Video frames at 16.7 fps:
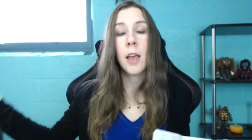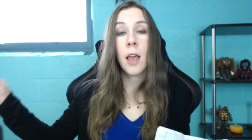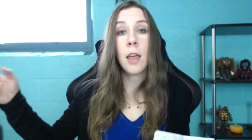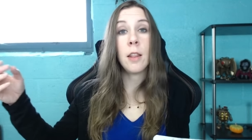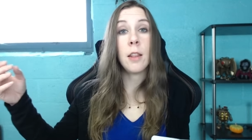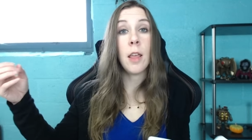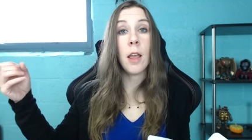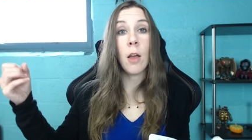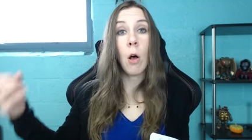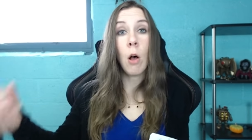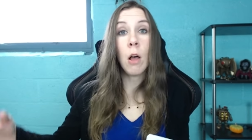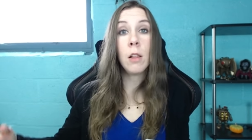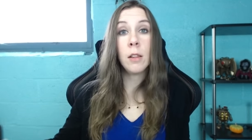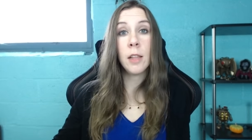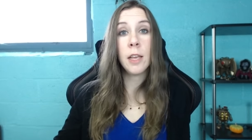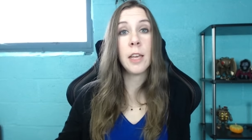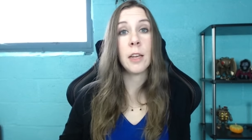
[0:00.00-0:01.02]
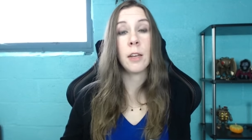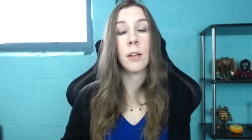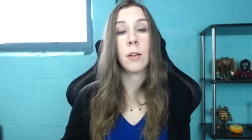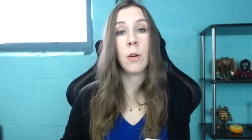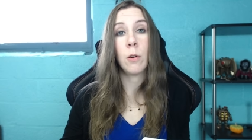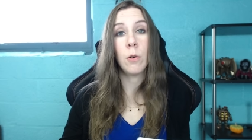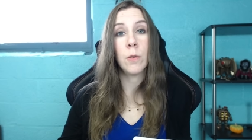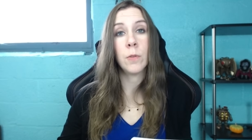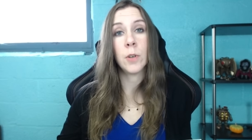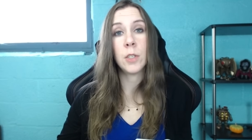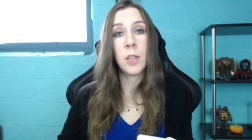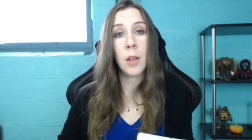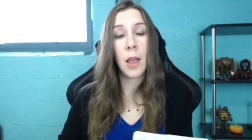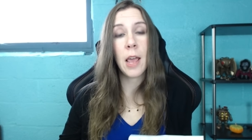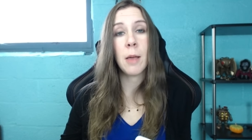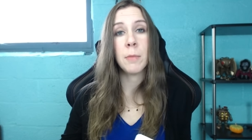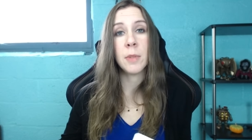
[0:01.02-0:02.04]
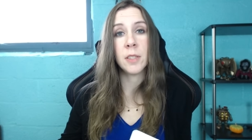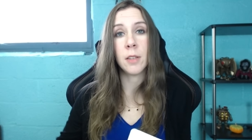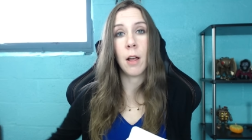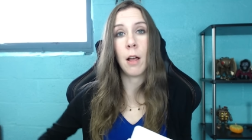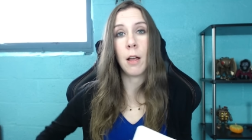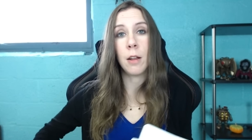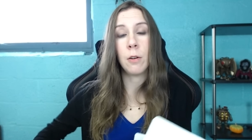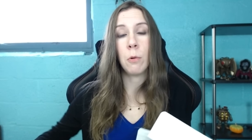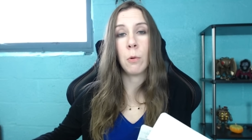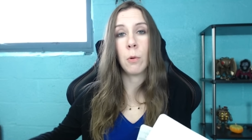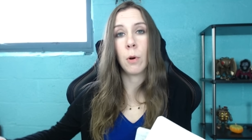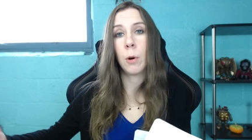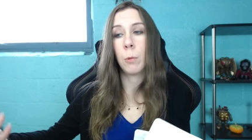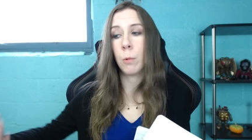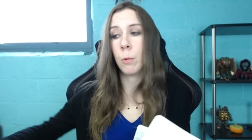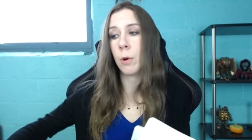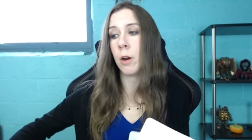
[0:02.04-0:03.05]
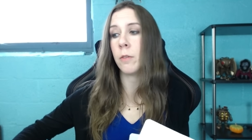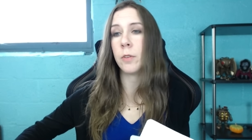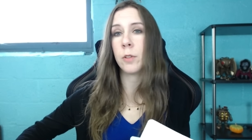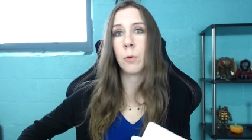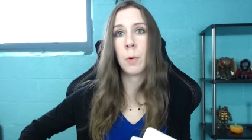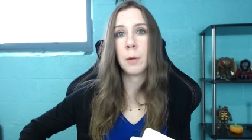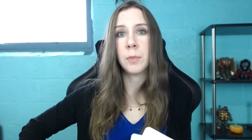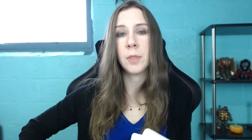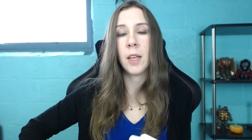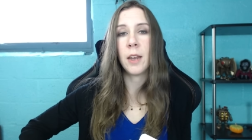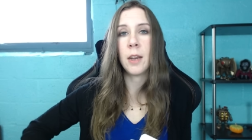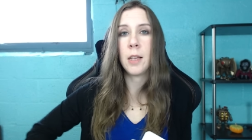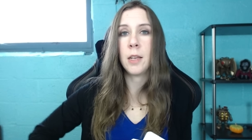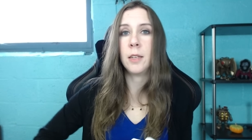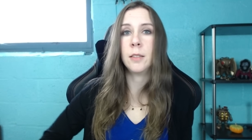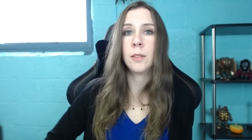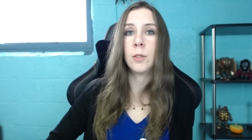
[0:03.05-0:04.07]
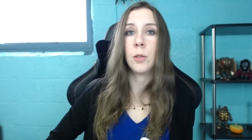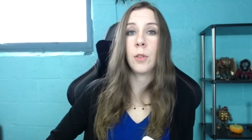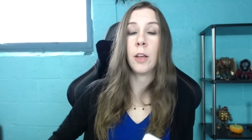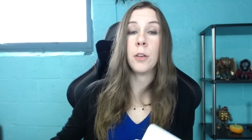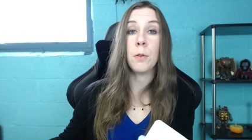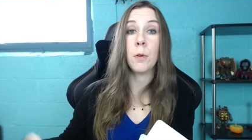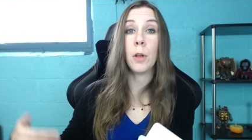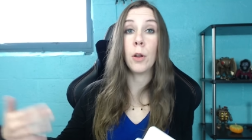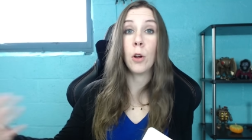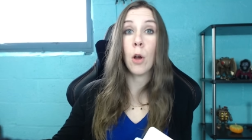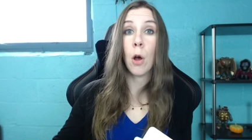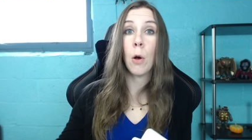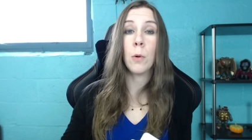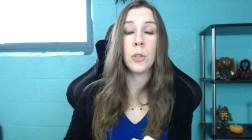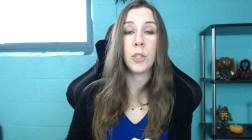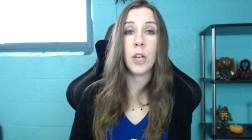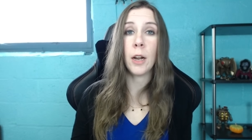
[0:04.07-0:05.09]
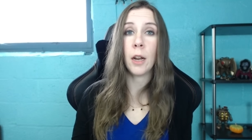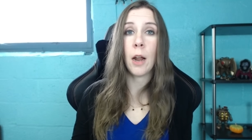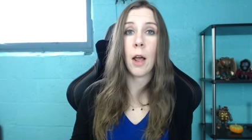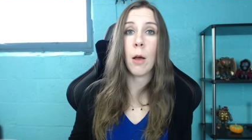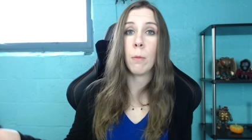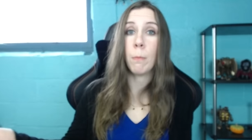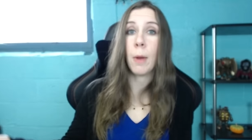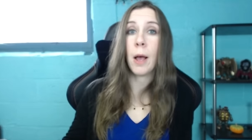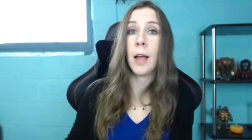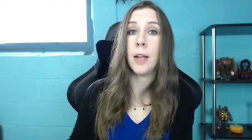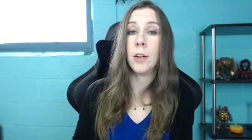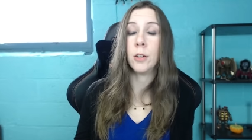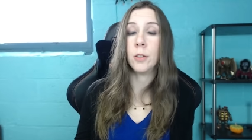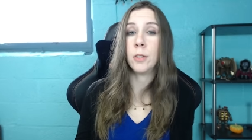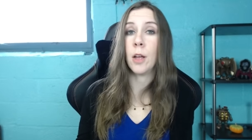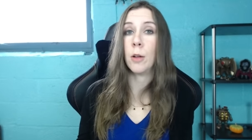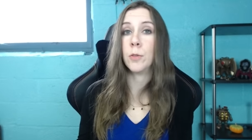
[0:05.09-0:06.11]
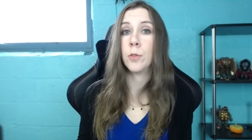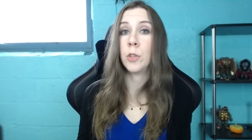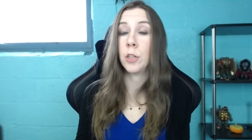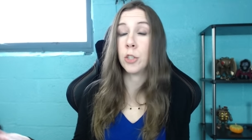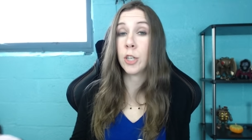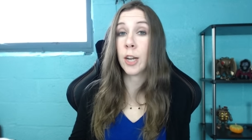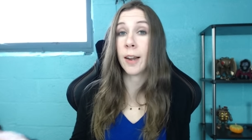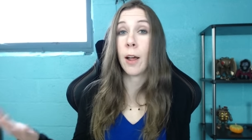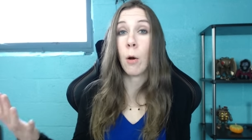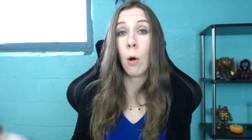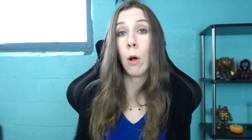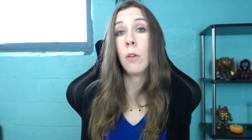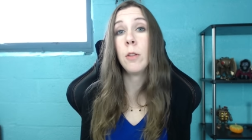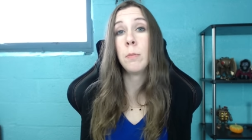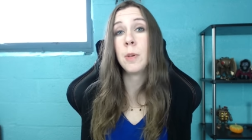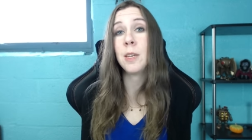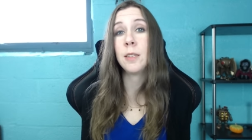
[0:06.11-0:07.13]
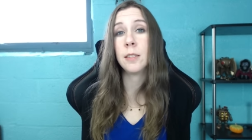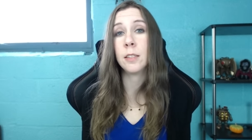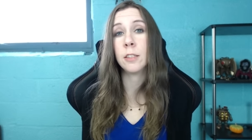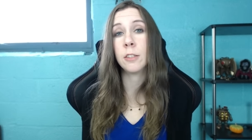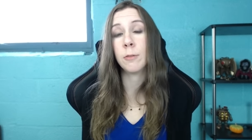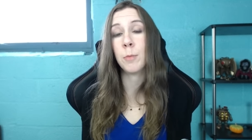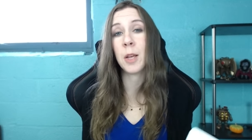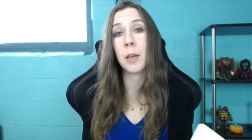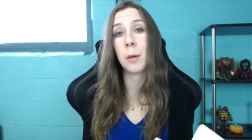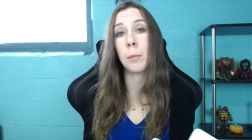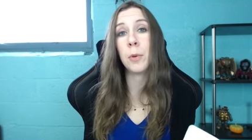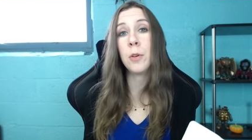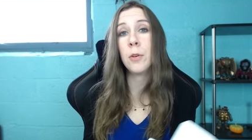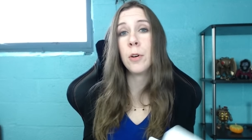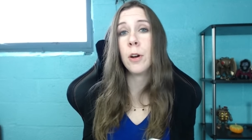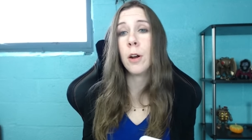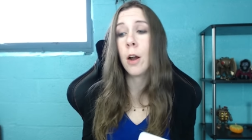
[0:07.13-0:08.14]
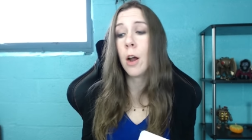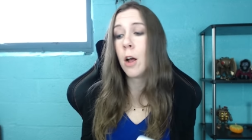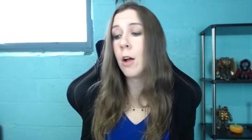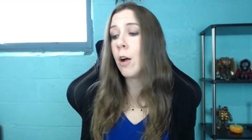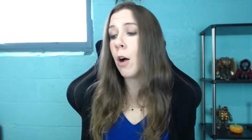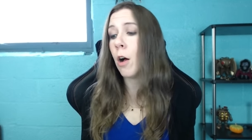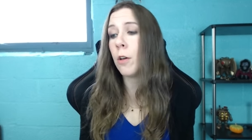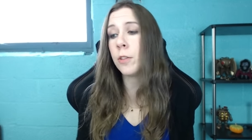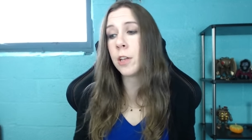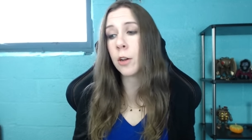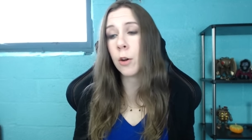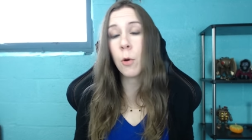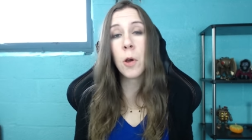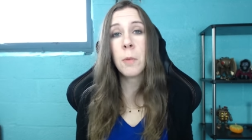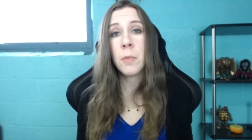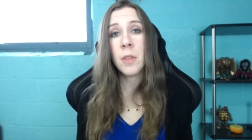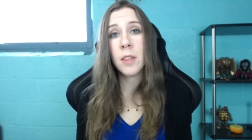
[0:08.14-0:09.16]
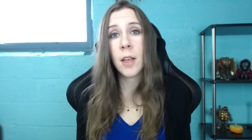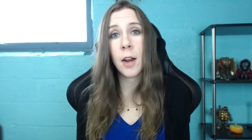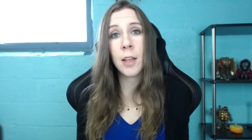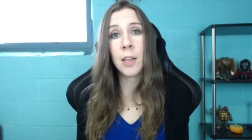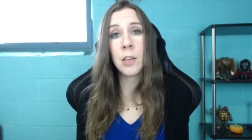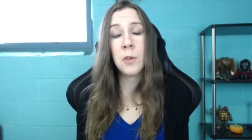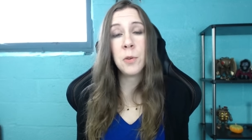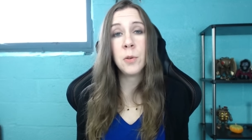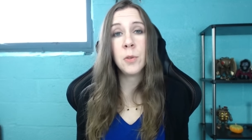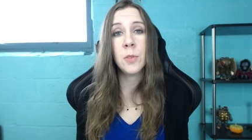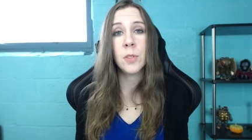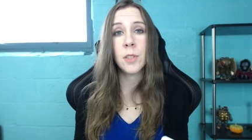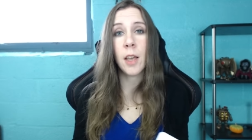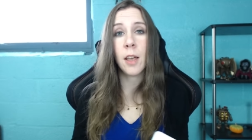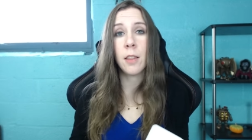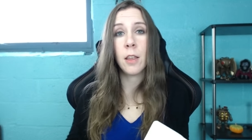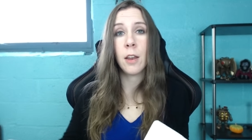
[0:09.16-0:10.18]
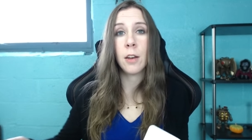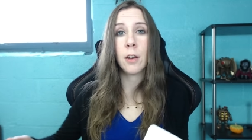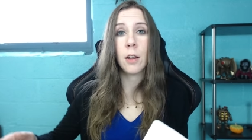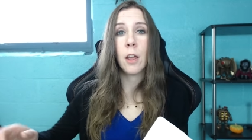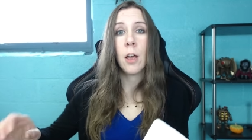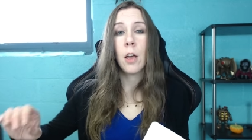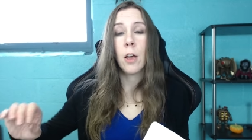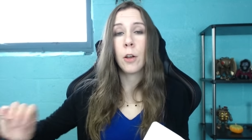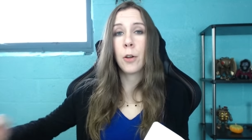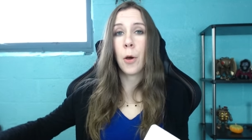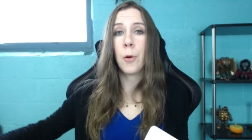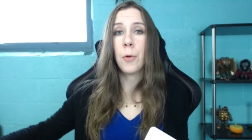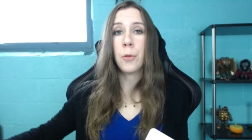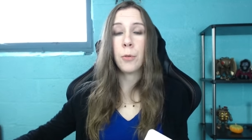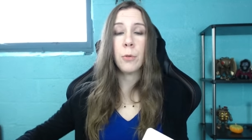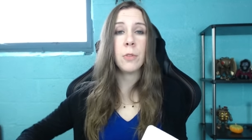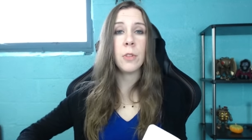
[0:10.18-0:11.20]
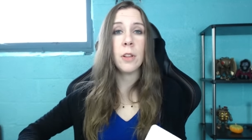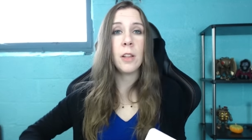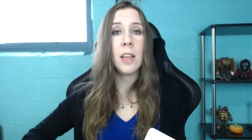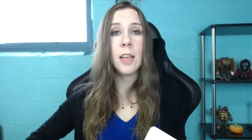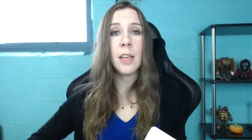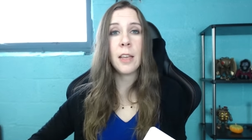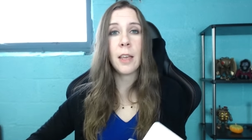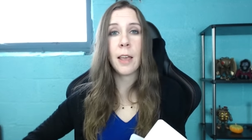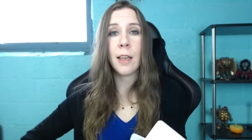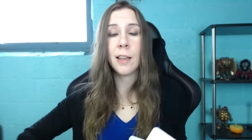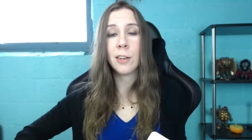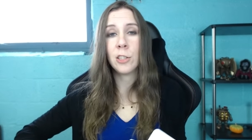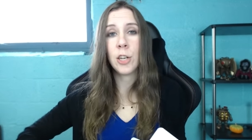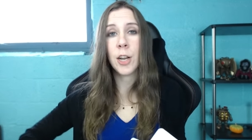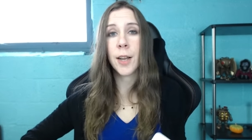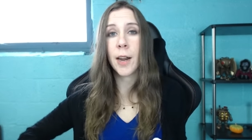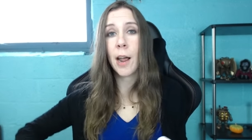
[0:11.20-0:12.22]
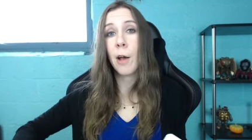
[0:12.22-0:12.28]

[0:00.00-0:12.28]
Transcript: and they all link over to Amazon or wherever the website is so that you can go and check it out and buy it yourself. So you can check out all the pieces of my computer, all the equipment that I use, and then go through the link and check it